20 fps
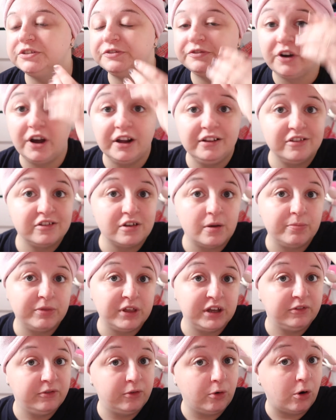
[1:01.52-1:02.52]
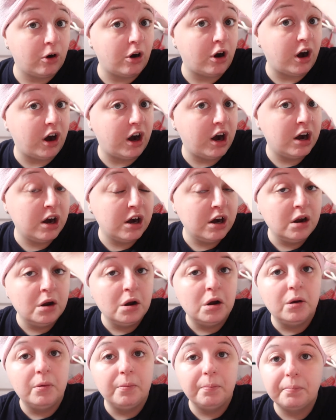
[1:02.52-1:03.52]
to find something for her.
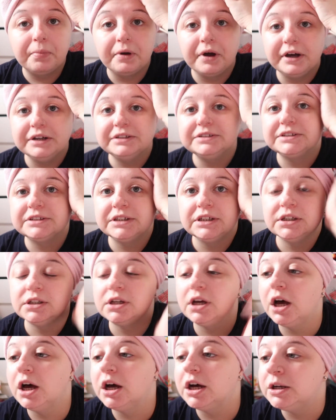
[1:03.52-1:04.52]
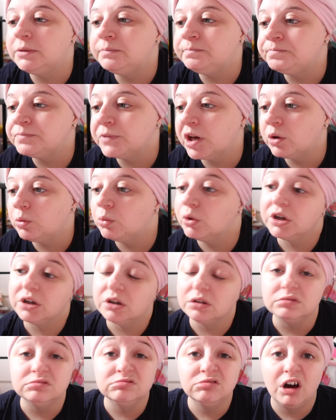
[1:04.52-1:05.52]
But I
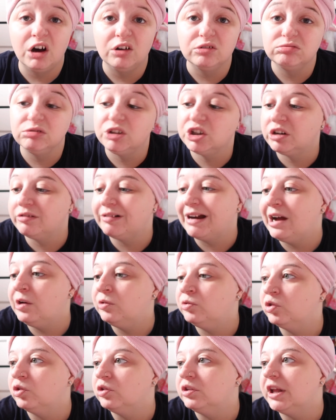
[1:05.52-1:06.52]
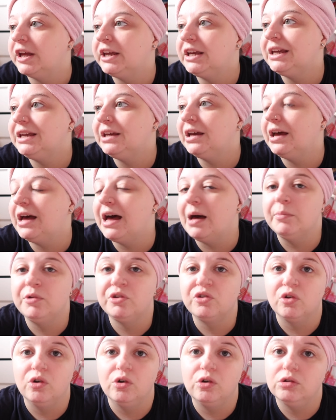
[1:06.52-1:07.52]
will. I'll look around on like
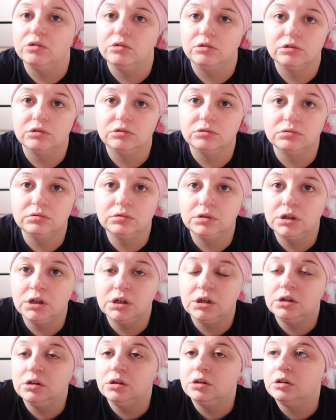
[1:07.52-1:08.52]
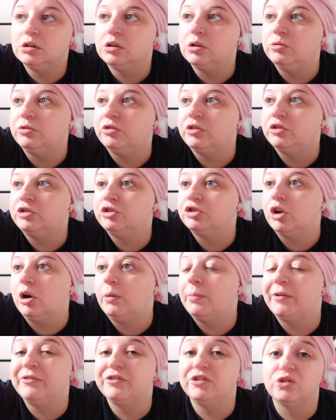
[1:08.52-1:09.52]
Amazon or go to the
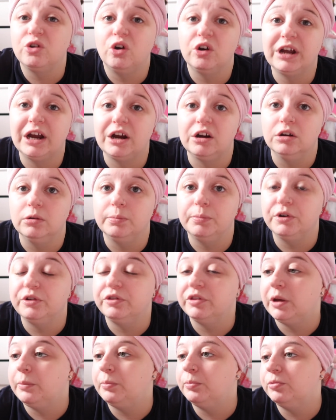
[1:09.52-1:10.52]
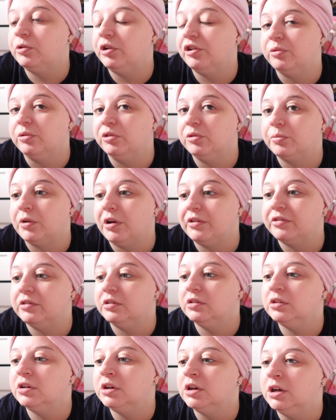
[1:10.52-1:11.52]
shop. I've still got to get her a birthday Christmas
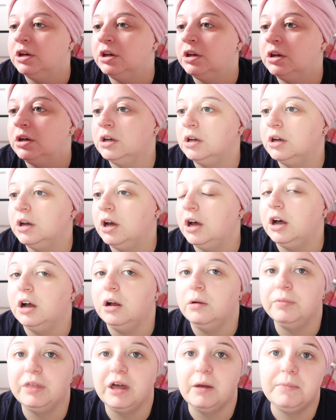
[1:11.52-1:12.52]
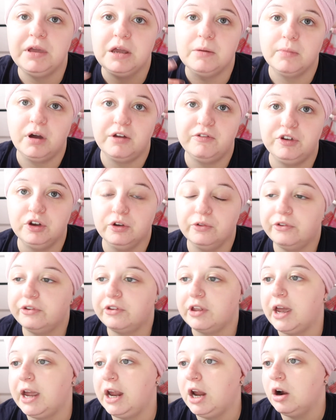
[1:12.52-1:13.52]
present that me and my
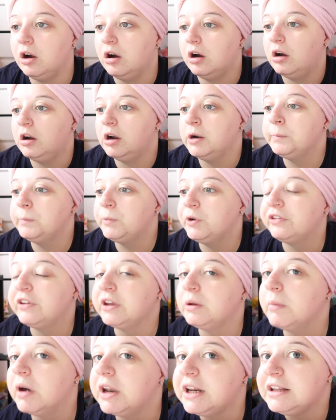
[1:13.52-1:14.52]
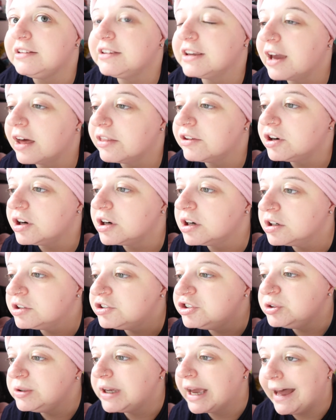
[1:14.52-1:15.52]
fiance are putting money together
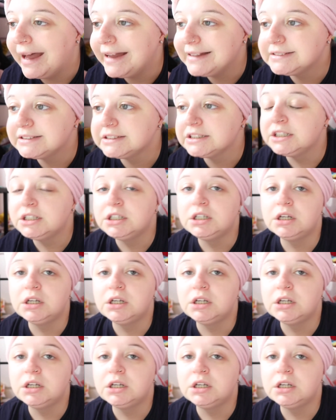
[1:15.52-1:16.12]
to get.